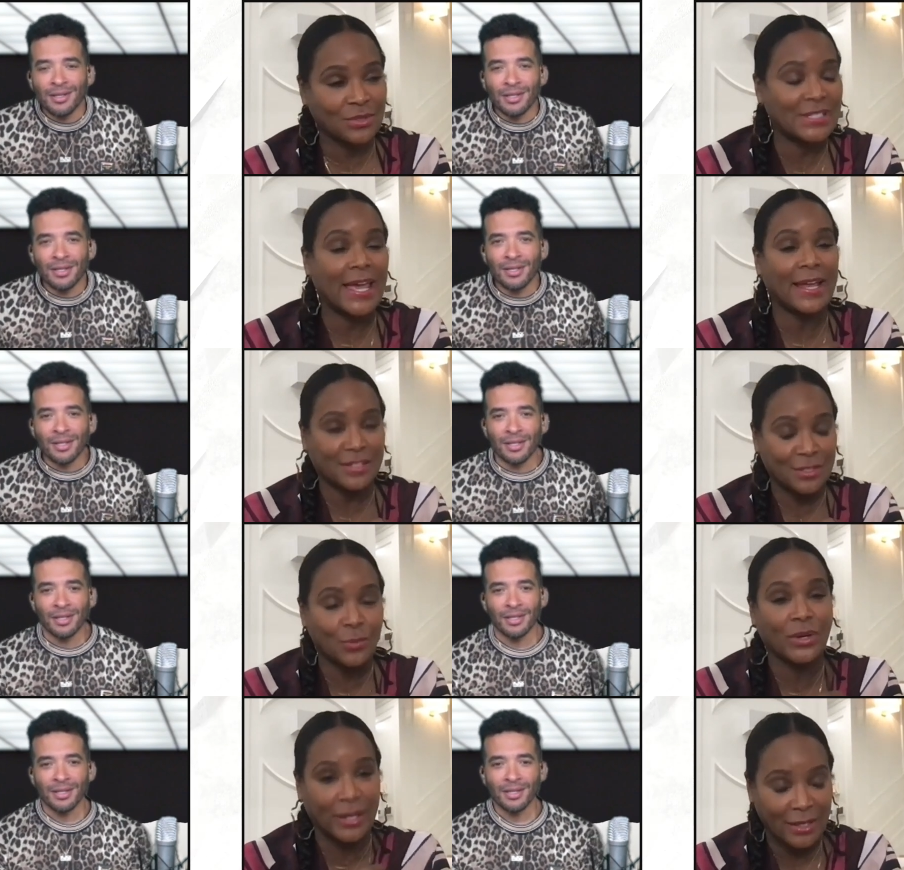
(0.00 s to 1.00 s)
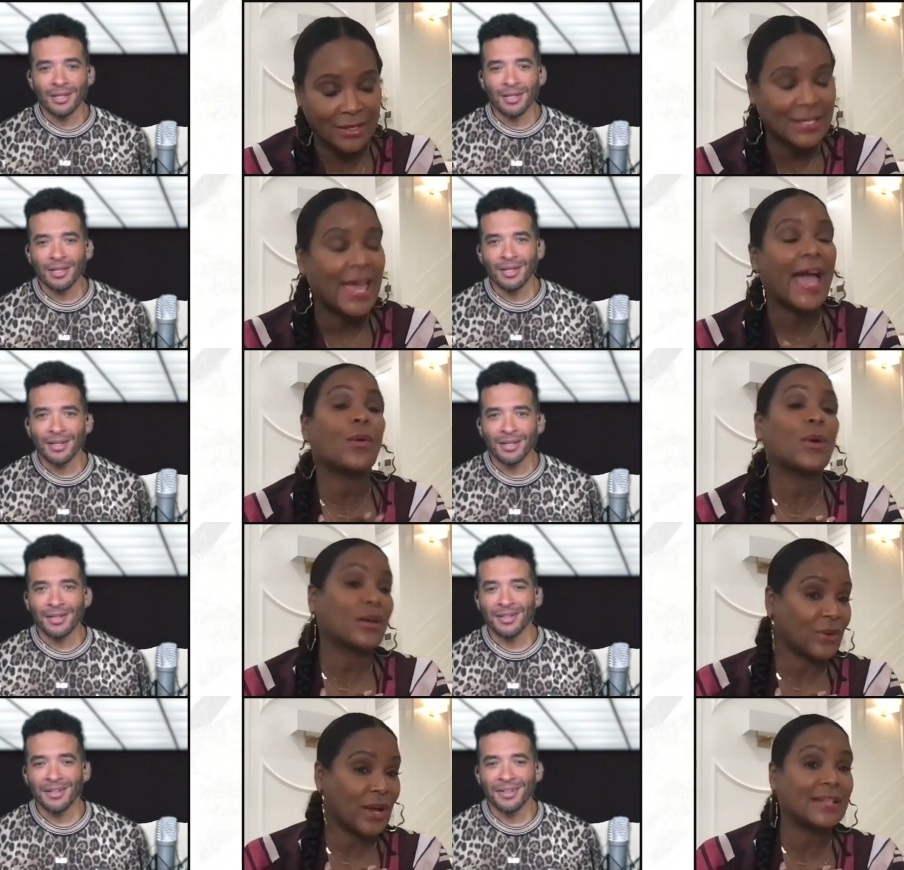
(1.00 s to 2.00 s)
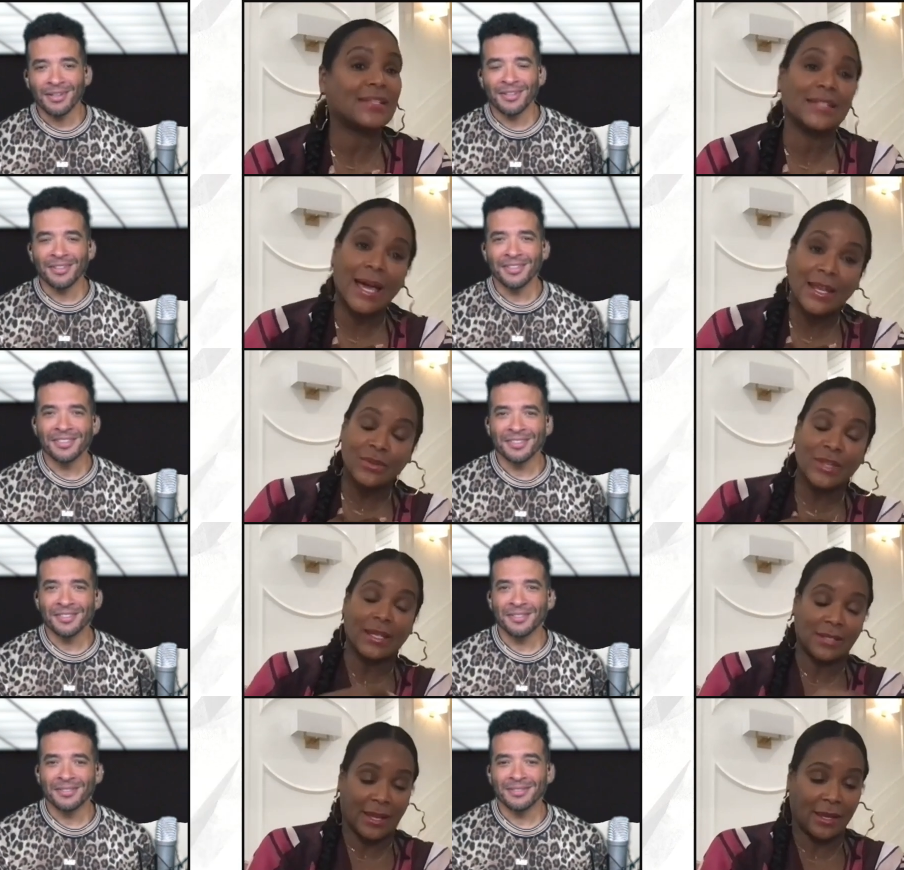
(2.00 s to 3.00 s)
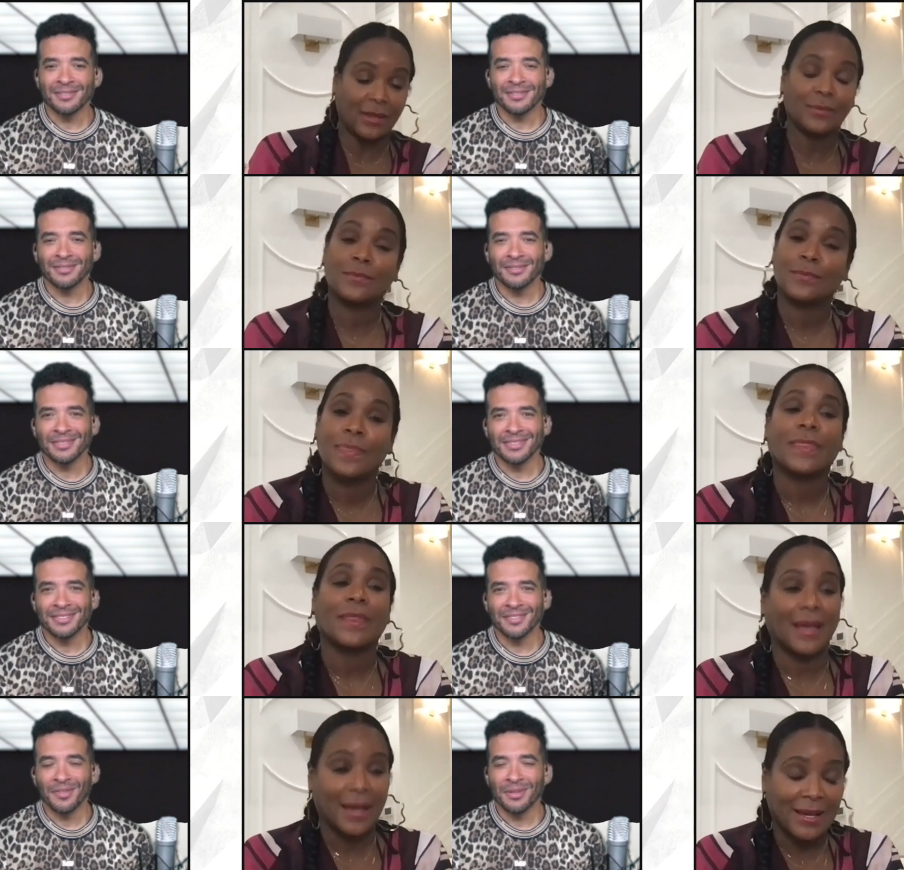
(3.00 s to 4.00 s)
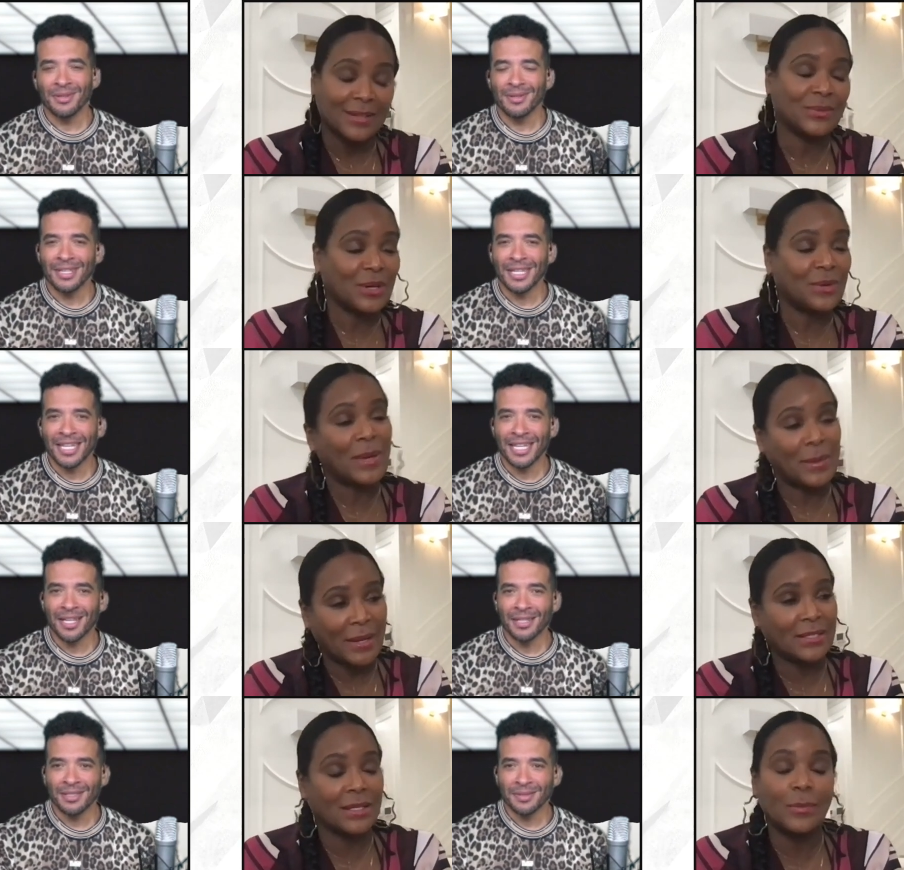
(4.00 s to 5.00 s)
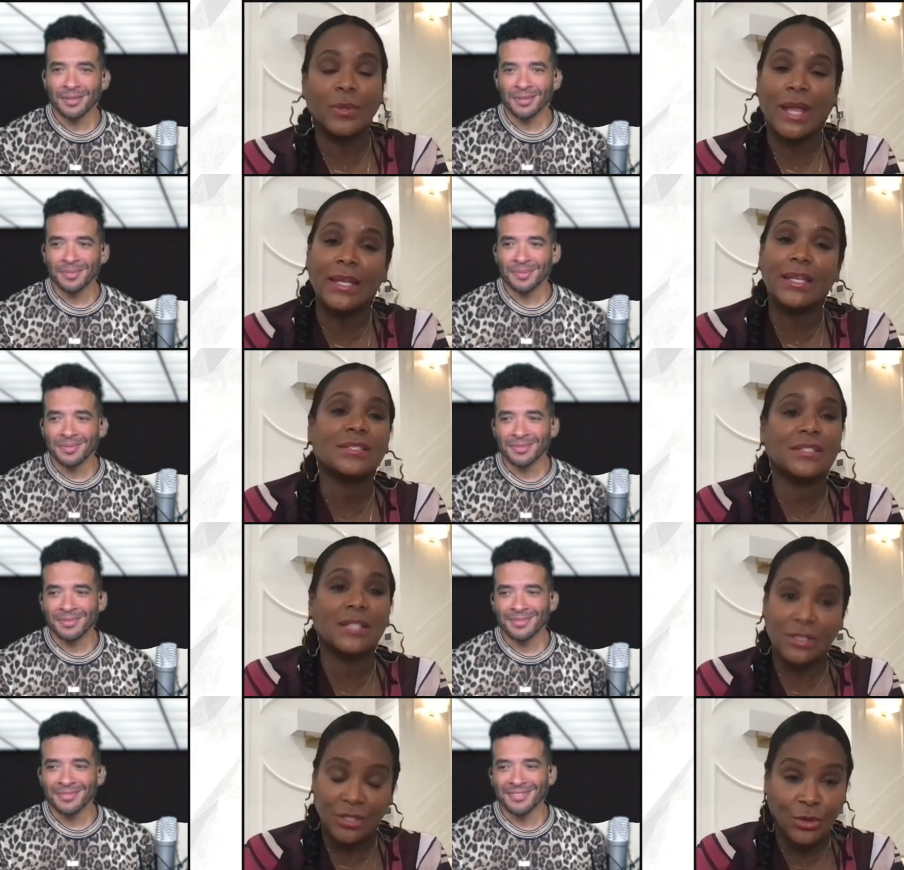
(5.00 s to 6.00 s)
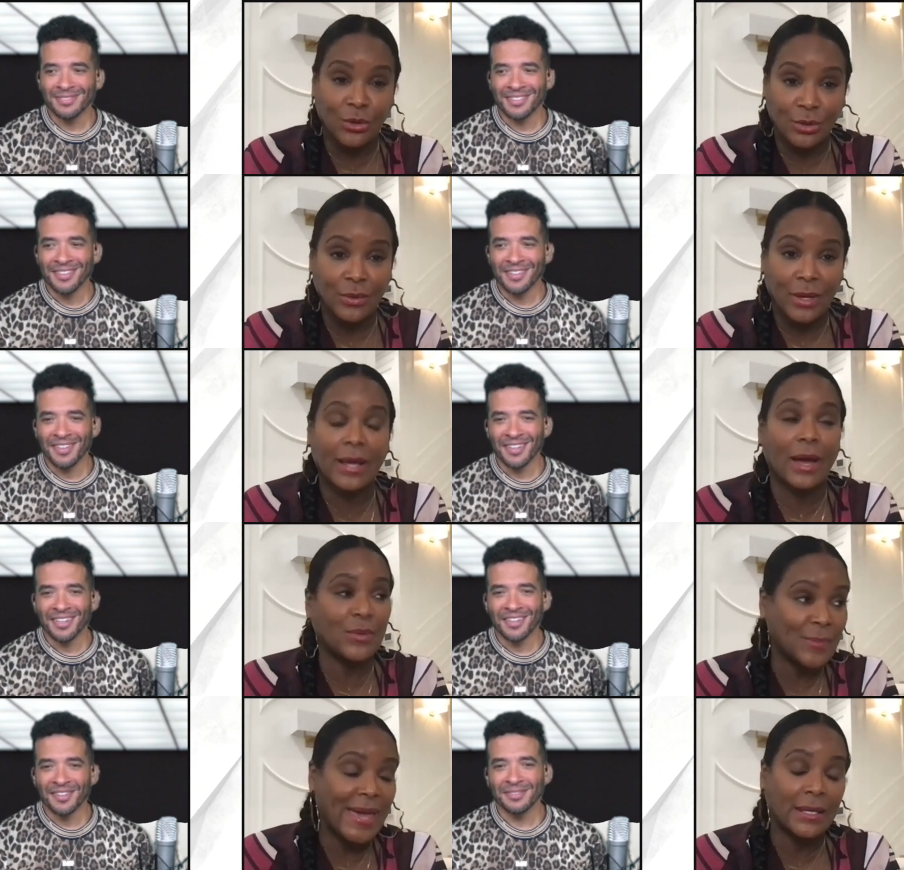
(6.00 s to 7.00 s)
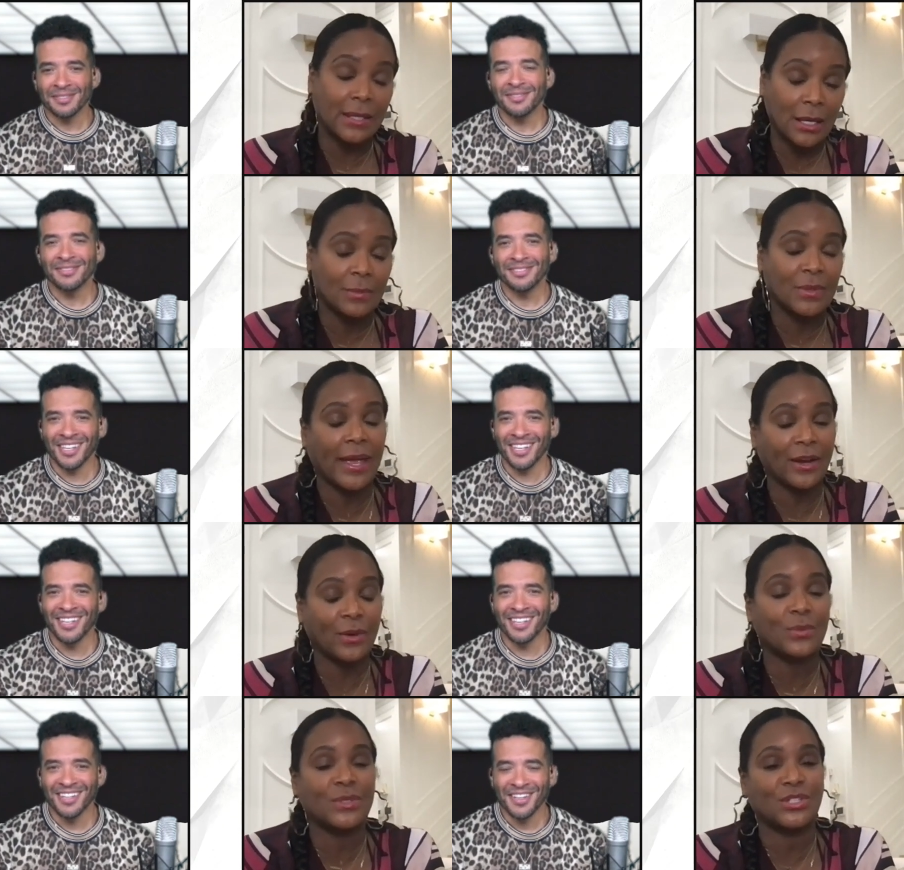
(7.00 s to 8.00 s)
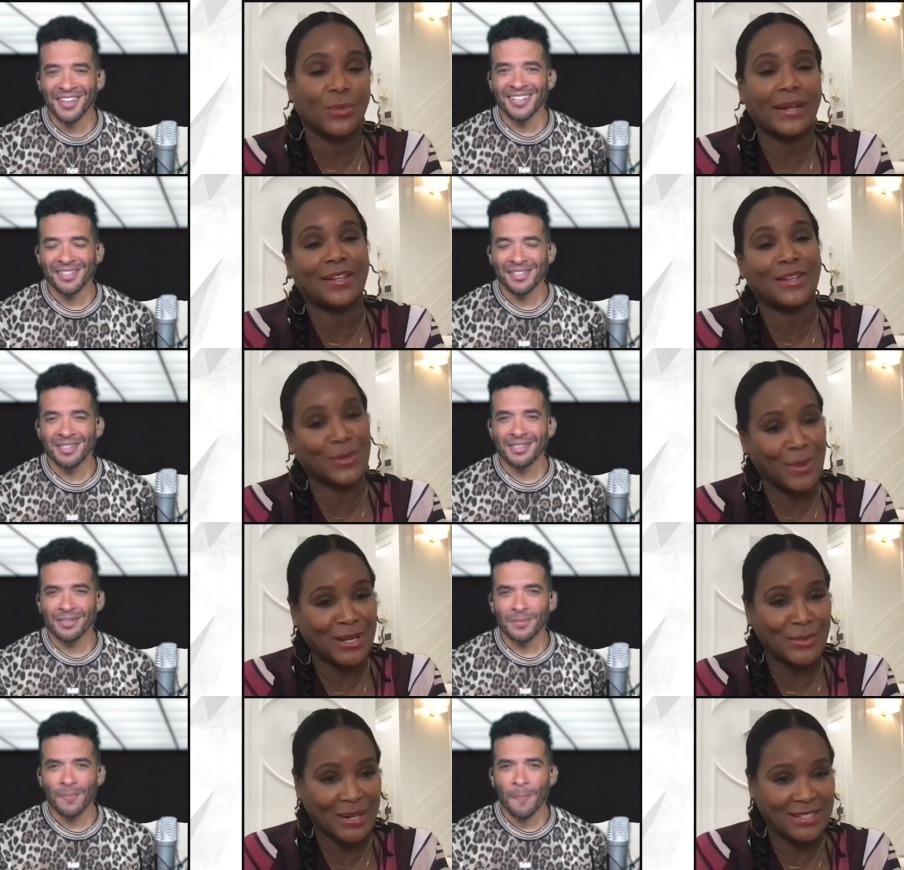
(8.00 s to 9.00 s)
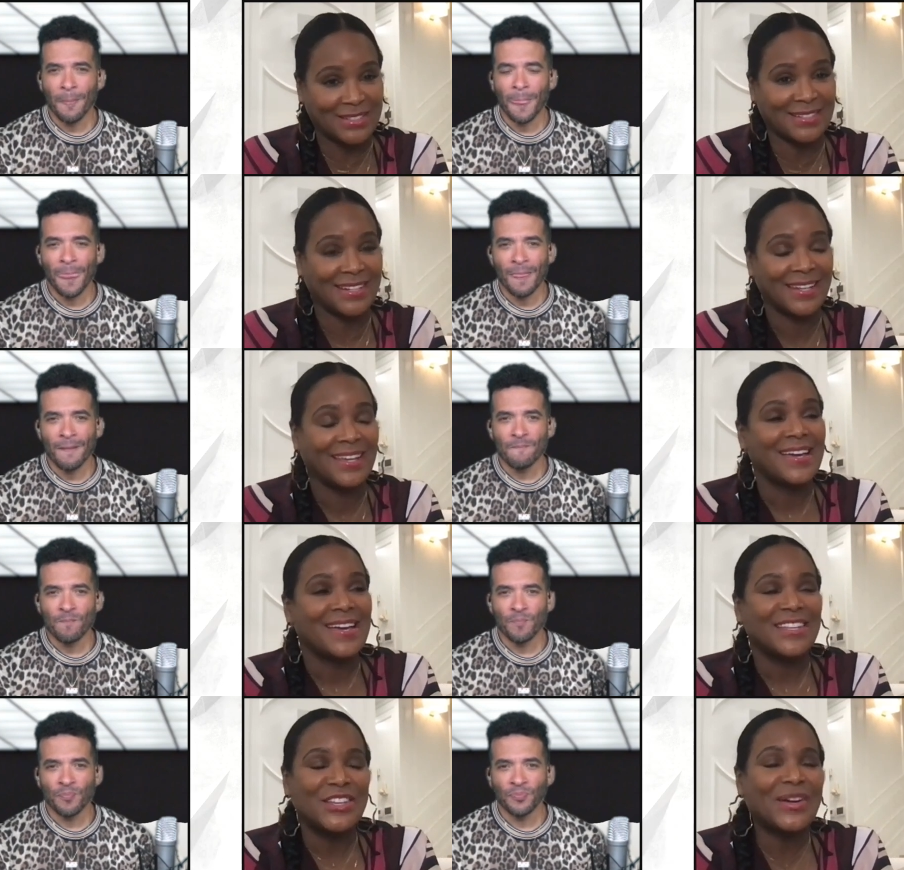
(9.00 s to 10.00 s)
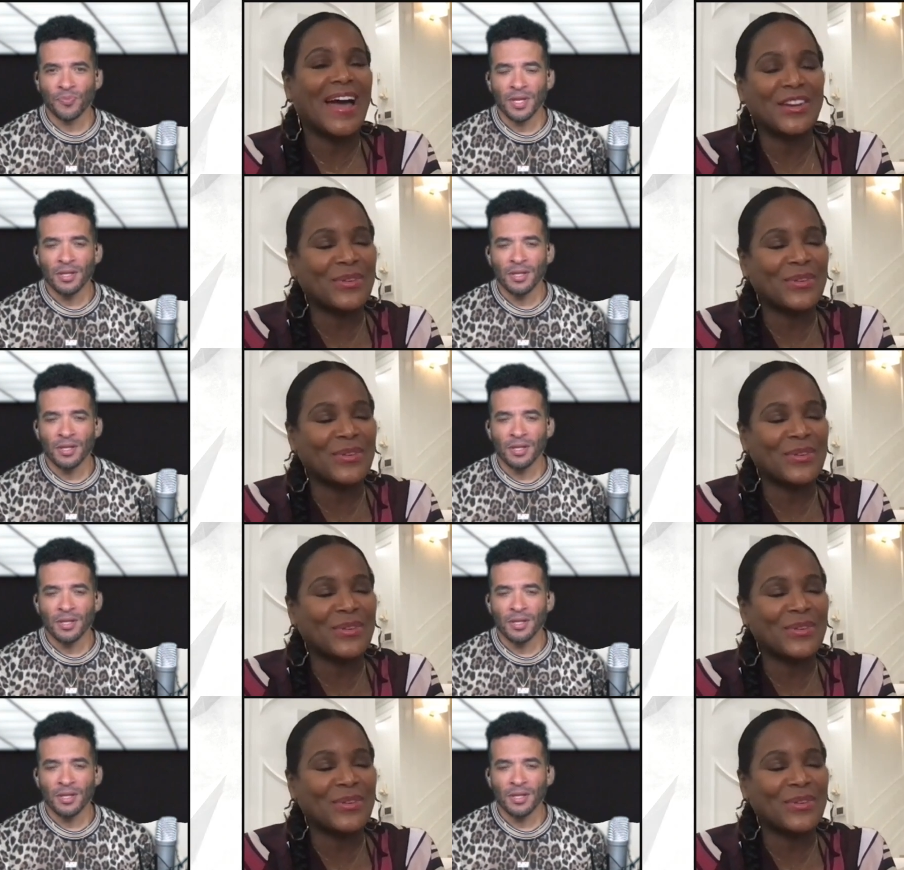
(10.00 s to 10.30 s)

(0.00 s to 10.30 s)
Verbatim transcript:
Speaker 1: to snatch some wigs. However, I did not on that day. Well, maybe I did, but I didn't touch a girl. I, I was mad at him. The anger was directed in the right direction you got